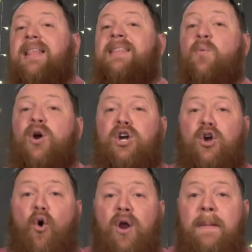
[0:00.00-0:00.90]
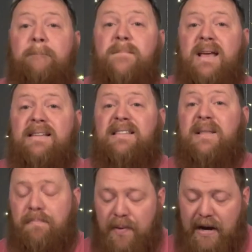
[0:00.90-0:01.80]
then we're going to miss the
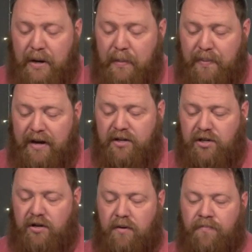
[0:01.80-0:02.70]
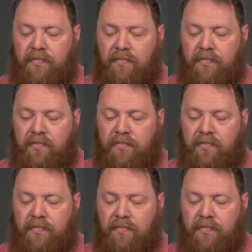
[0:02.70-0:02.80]
bigger picture.